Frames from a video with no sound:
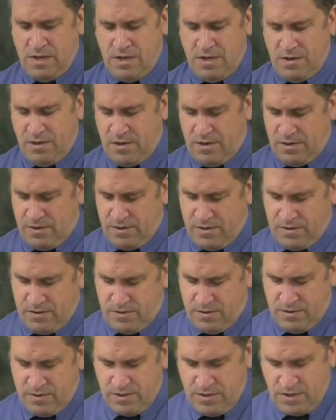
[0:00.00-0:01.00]
Uh,
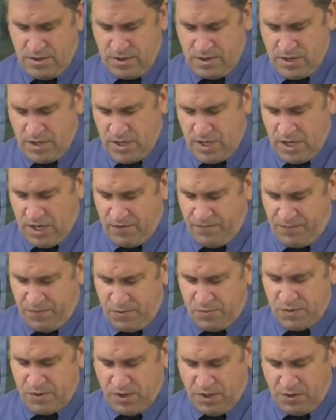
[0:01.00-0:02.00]
and if we
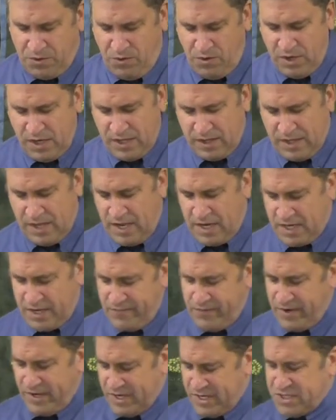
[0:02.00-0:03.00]
were to look at that,
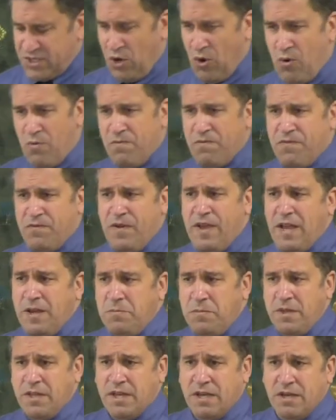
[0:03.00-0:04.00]
even his own
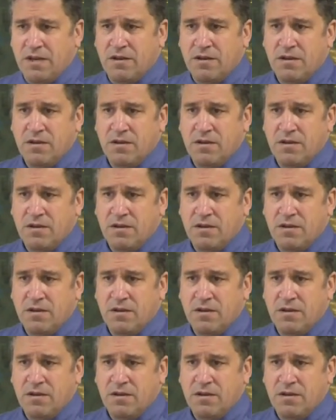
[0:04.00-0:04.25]
family